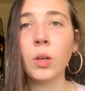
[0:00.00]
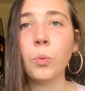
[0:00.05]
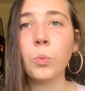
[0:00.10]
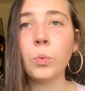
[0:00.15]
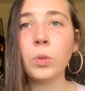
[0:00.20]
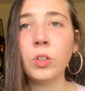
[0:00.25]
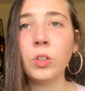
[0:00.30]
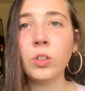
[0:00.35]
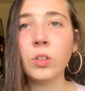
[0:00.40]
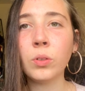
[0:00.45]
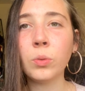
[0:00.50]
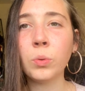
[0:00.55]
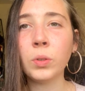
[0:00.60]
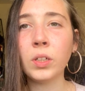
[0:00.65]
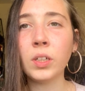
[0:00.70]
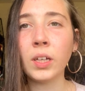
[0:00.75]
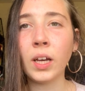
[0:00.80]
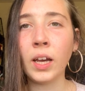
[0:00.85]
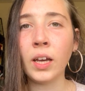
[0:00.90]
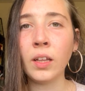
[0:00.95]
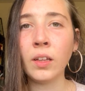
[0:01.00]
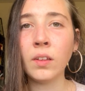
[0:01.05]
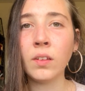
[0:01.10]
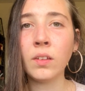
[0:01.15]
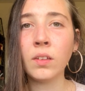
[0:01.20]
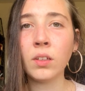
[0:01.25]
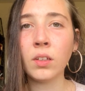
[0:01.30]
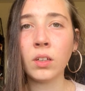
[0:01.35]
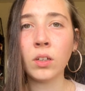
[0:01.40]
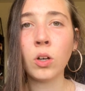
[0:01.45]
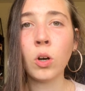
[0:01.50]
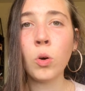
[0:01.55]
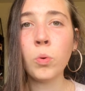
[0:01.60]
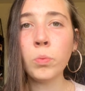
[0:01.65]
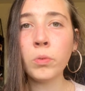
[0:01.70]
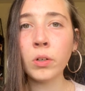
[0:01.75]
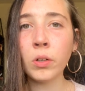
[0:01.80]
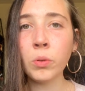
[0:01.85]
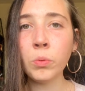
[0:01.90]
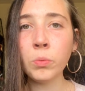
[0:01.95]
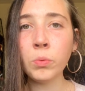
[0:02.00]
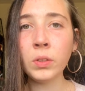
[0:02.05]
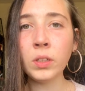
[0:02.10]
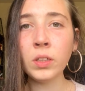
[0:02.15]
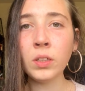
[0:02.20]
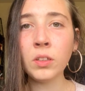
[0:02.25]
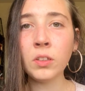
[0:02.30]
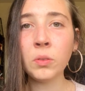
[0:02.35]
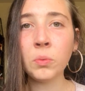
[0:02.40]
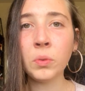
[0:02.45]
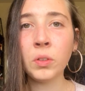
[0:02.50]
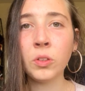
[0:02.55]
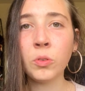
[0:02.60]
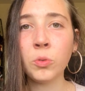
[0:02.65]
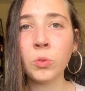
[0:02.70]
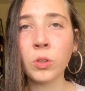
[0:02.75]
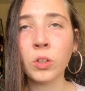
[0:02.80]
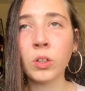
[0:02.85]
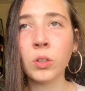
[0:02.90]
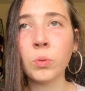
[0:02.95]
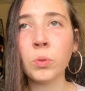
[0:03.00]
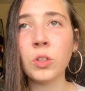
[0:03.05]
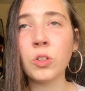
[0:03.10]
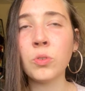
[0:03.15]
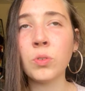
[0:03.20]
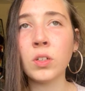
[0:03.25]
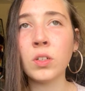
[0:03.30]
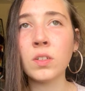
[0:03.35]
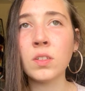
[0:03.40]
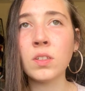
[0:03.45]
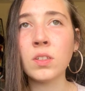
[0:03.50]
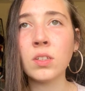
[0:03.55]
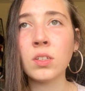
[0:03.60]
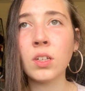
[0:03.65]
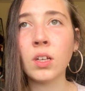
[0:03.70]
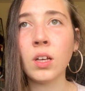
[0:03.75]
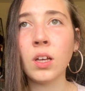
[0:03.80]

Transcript: we we had homegrown weed, which were, which was